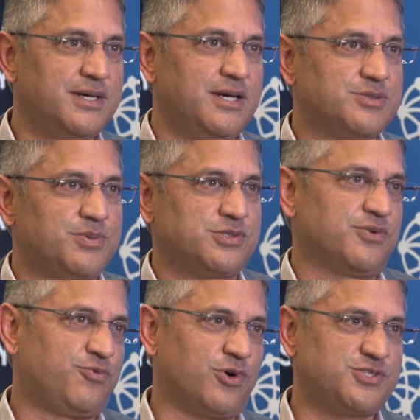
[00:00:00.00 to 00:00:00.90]
as opposed
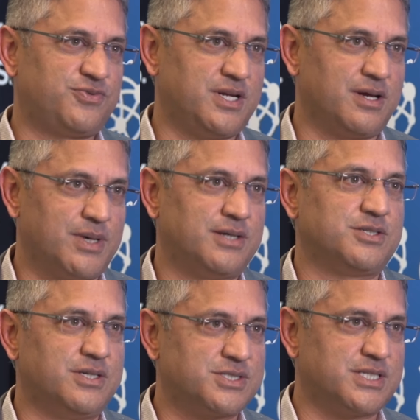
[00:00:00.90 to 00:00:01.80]
to force-fitting them
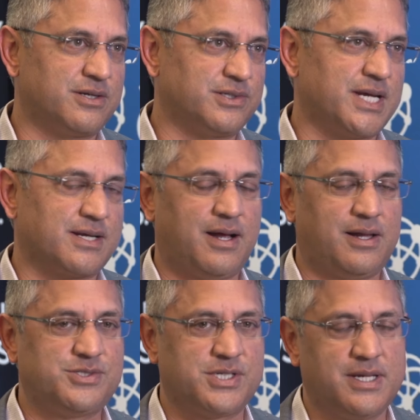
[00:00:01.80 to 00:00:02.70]
onto a single
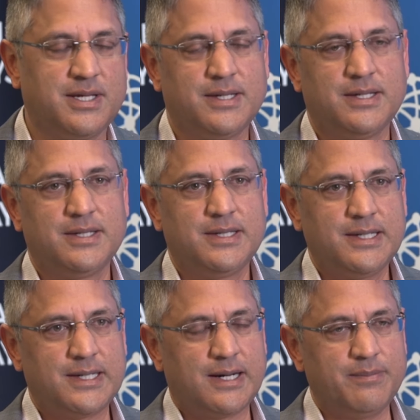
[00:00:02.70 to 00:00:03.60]
technology.
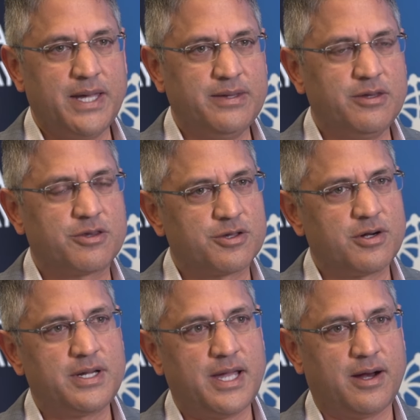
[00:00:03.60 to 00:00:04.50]
And then the
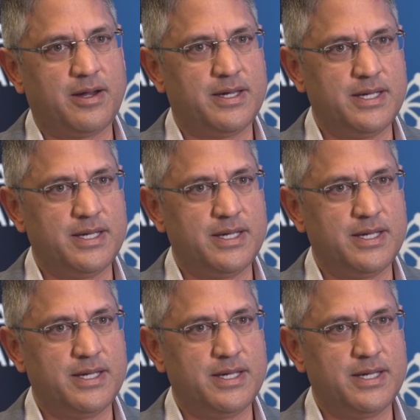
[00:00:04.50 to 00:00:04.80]
third area